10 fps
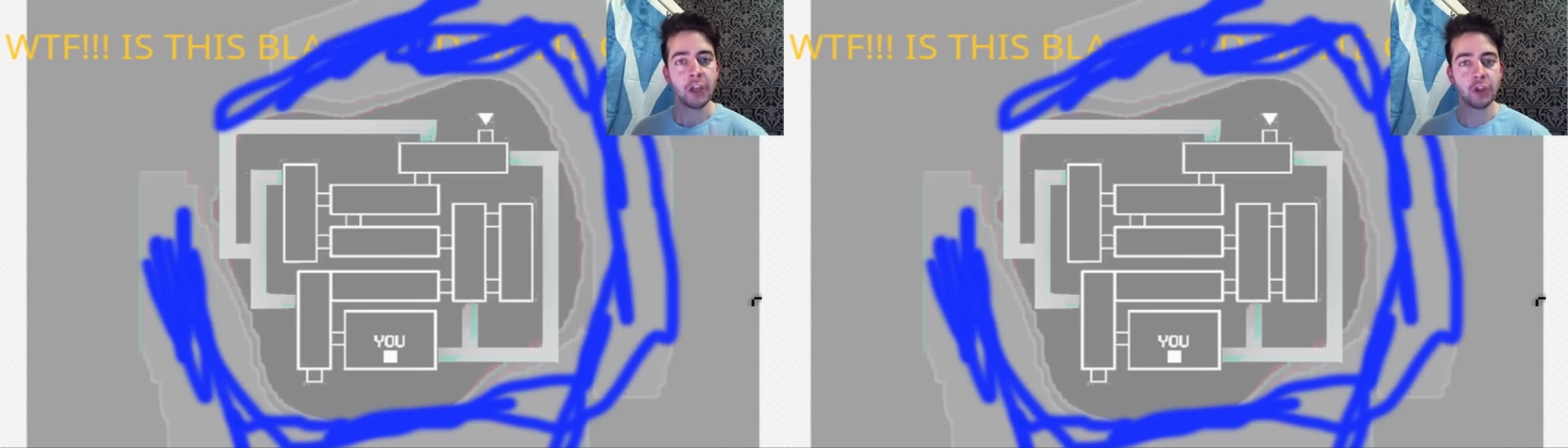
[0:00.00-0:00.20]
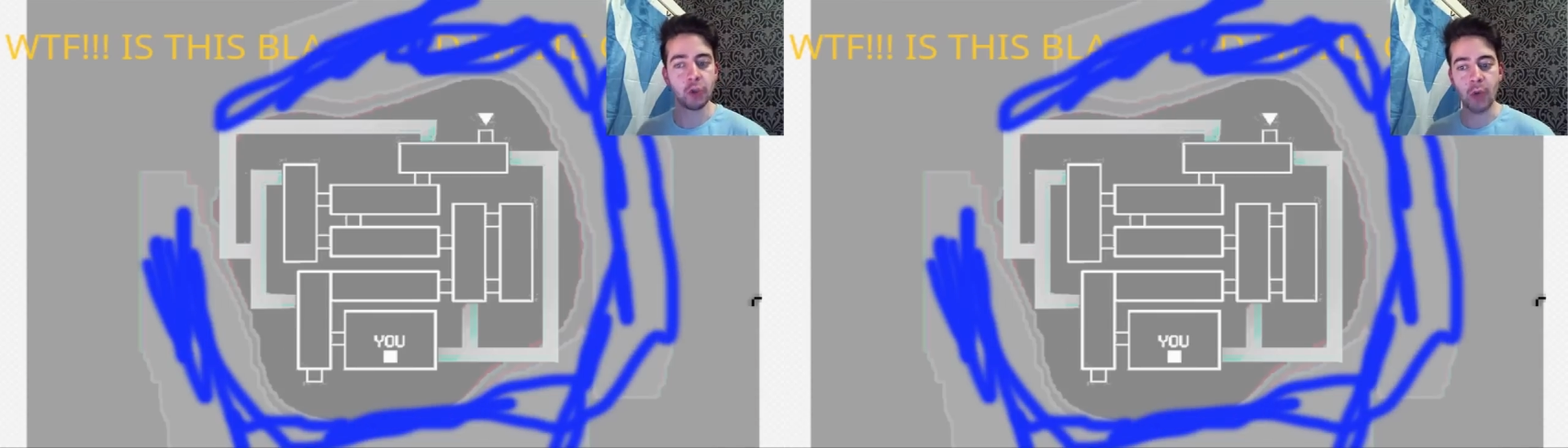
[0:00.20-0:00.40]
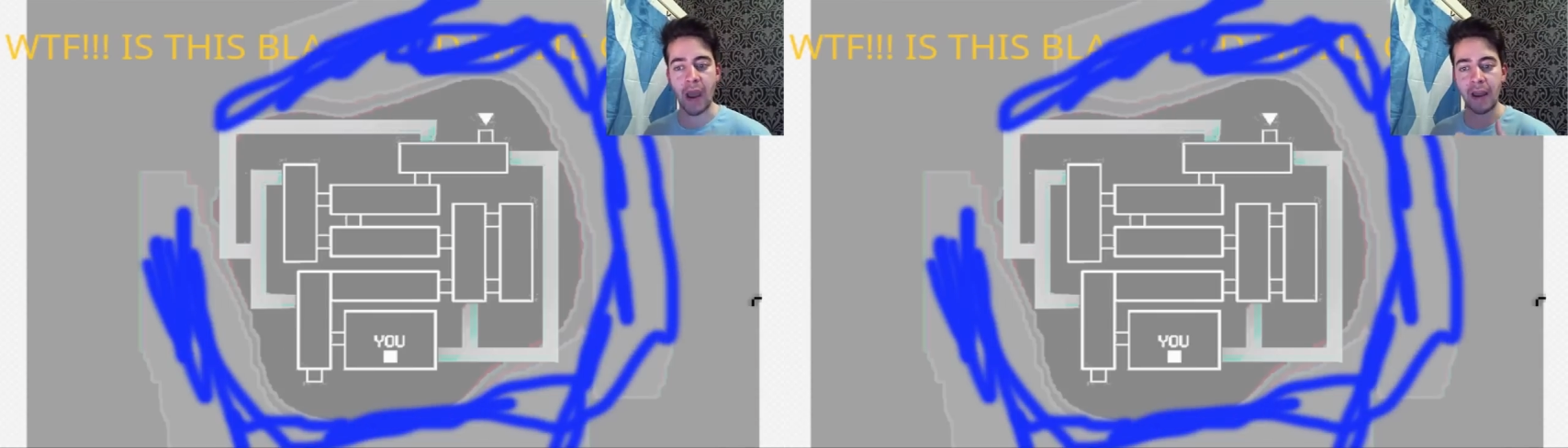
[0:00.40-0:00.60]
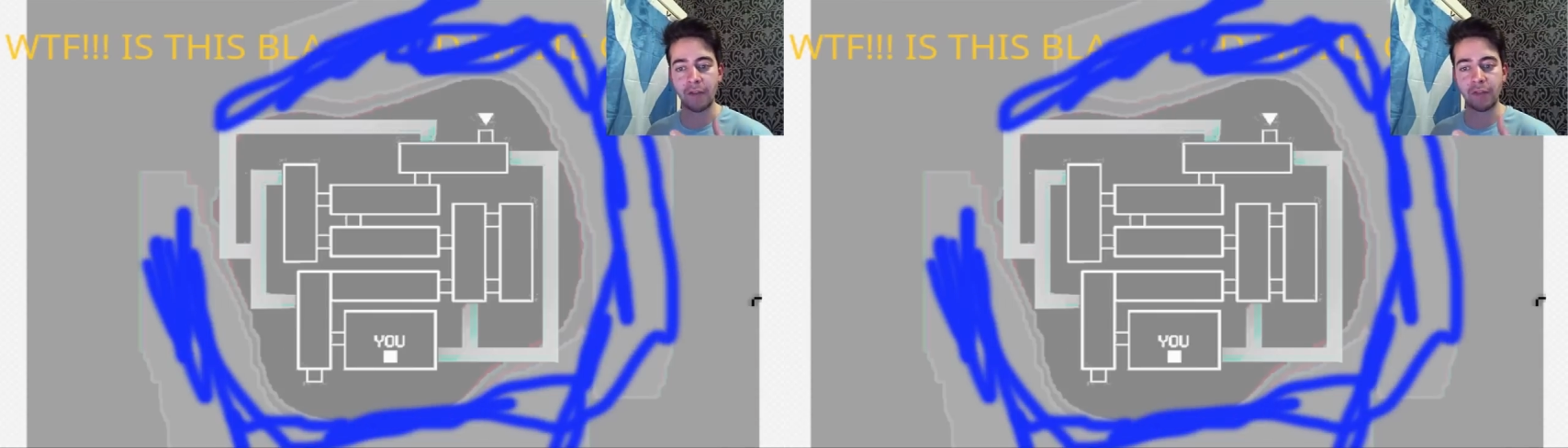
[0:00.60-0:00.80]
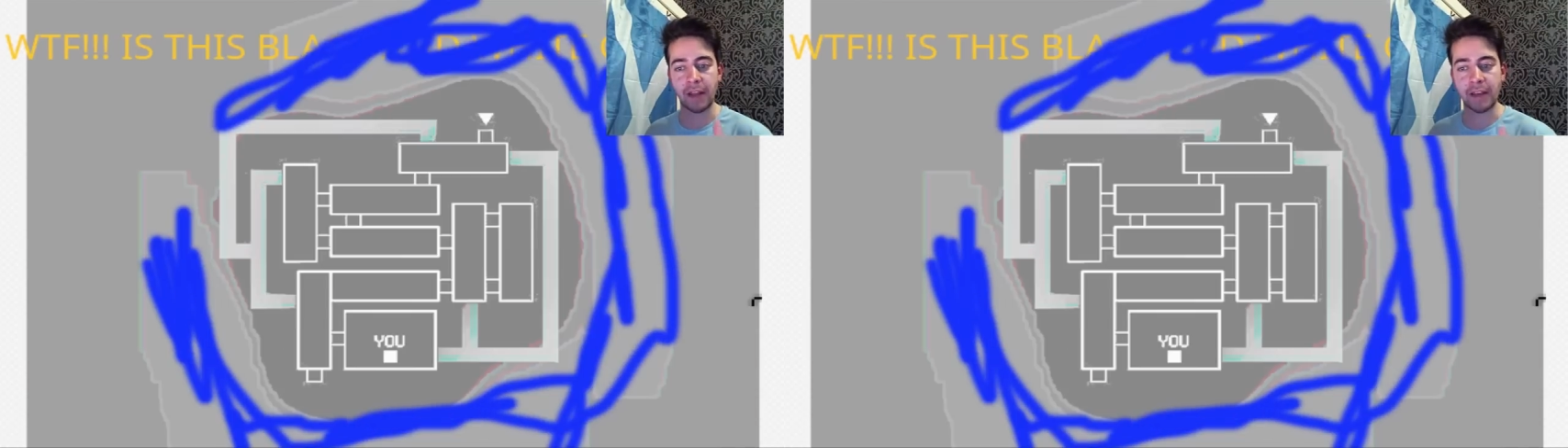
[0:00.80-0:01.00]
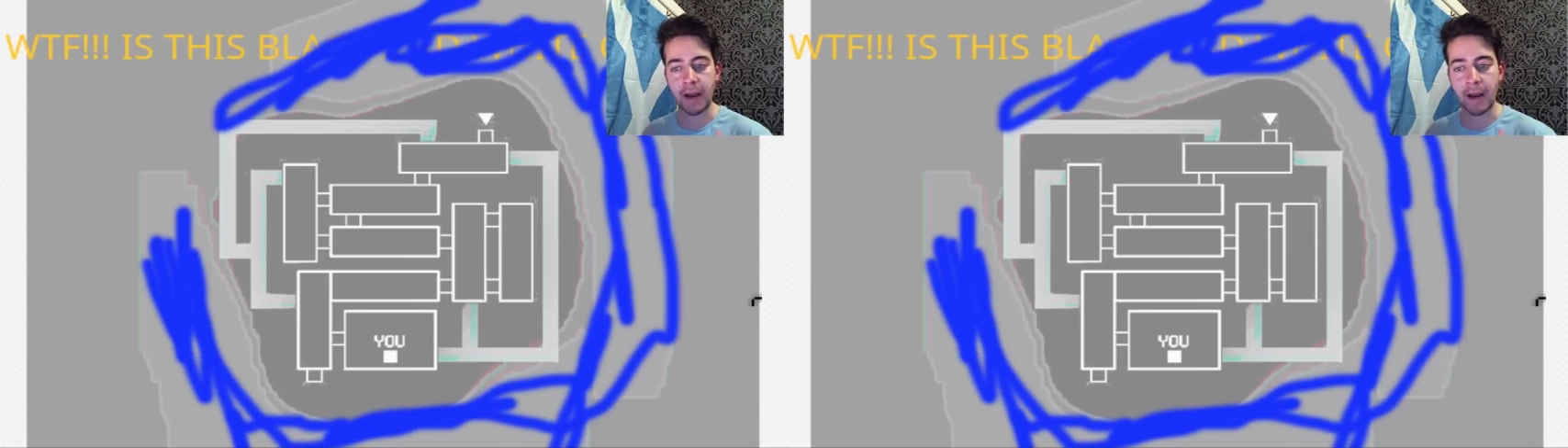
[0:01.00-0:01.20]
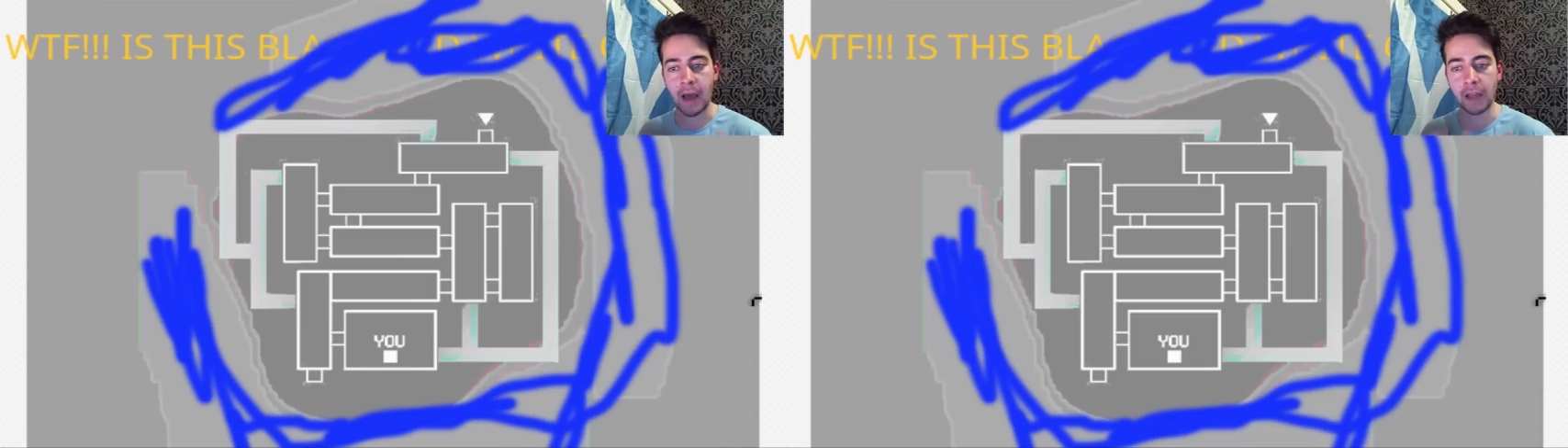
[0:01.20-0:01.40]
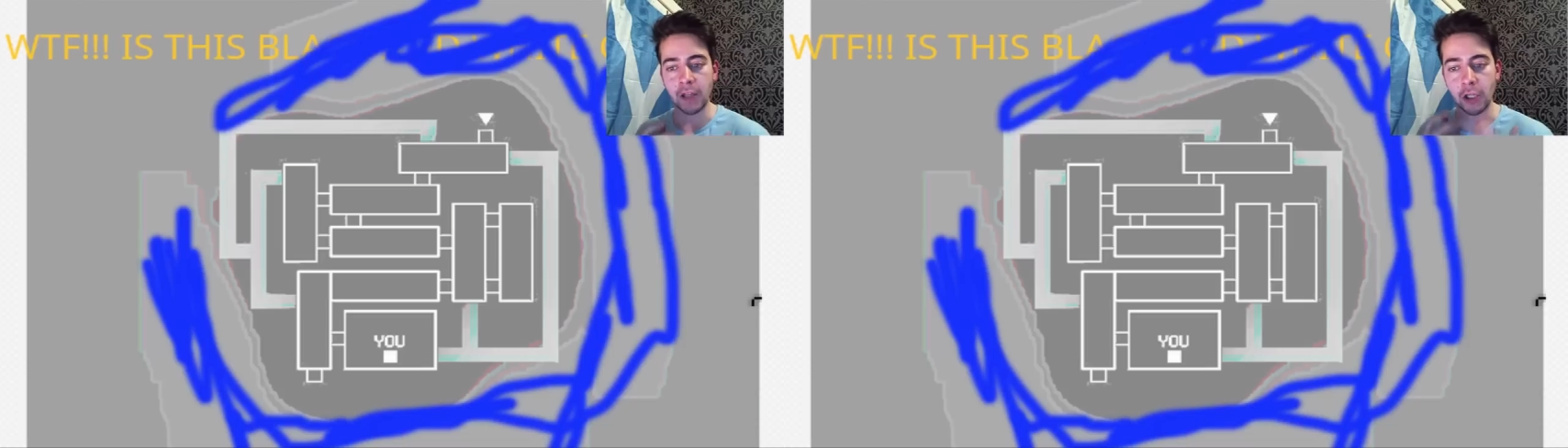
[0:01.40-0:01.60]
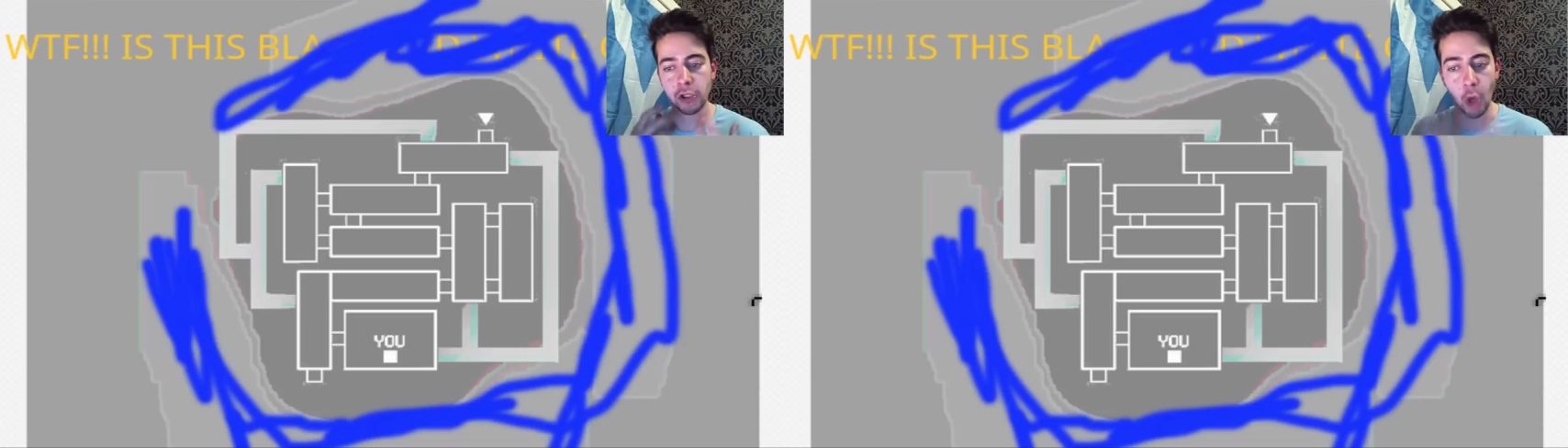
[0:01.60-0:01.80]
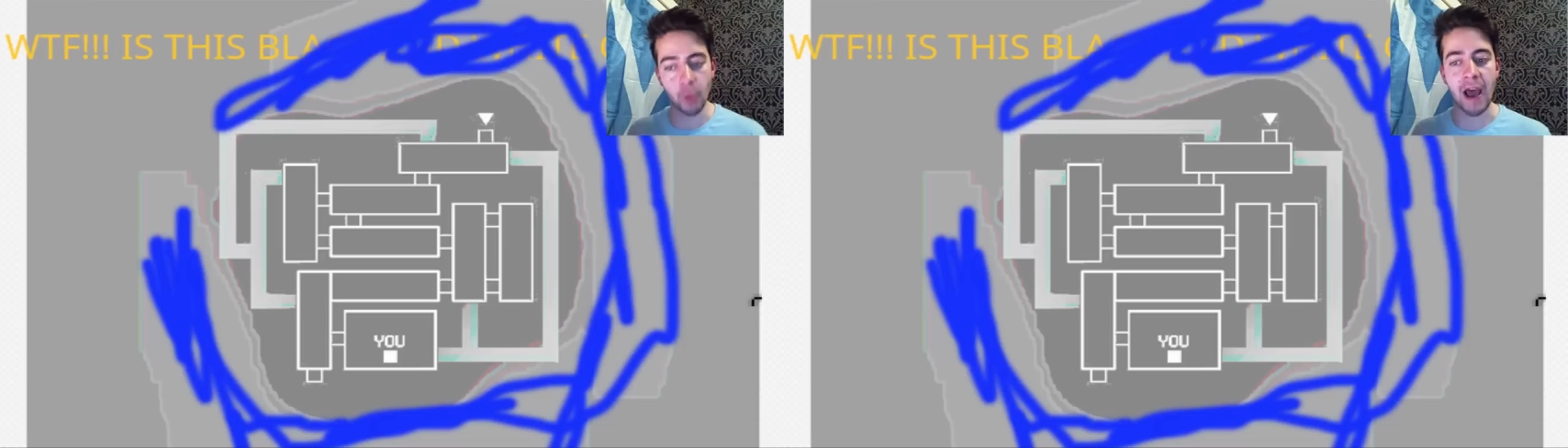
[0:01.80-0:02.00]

you have like a, a lone